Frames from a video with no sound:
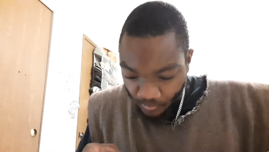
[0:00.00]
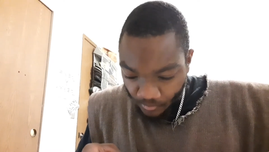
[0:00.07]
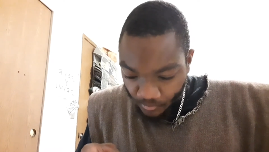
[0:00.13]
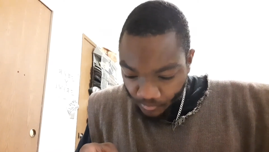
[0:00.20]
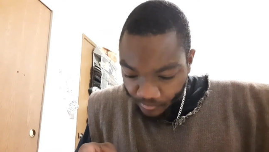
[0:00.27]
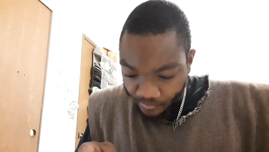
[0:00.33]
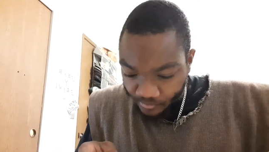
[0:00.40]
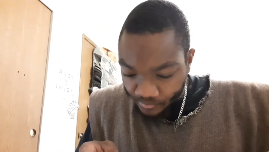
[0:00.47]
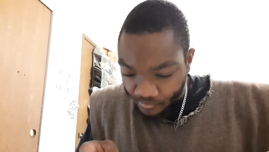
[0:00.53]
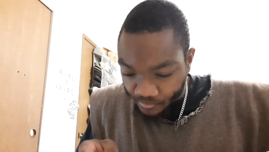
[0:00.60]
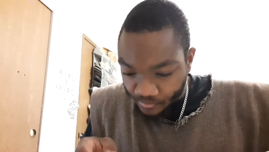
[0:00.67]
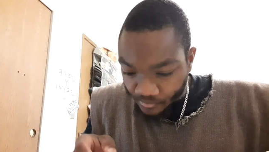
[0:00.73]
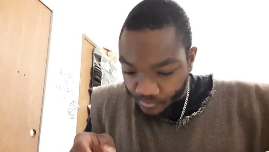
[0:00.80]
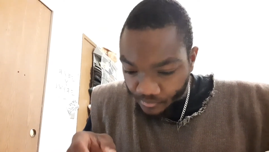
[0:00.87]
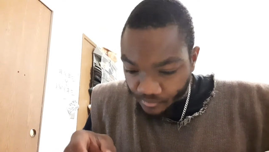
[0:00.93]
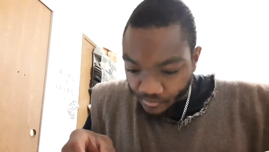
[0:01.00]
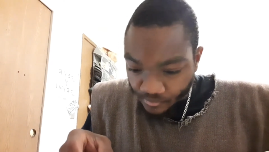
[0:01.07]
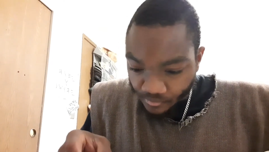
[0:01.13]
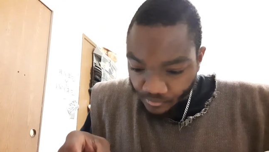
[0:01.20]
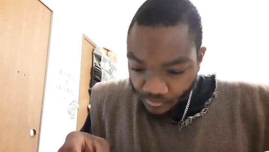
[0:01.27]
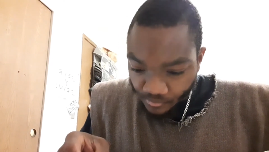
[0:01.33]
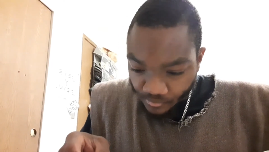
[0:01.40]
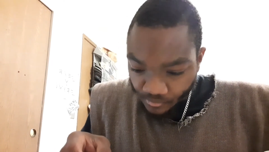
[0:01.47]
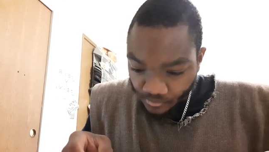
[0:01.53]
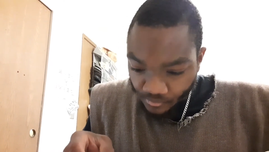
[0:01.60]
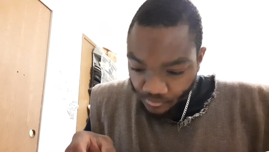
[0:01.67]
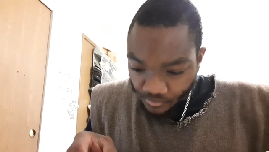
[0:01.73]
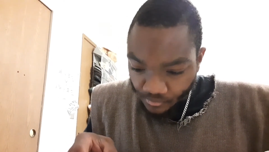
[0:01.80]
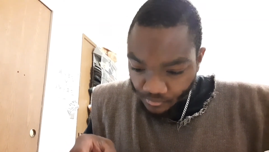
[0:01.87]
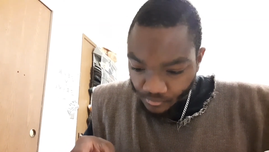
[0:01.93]

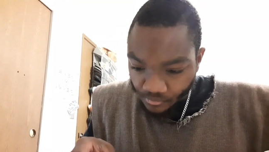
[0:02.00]
(no one is talking)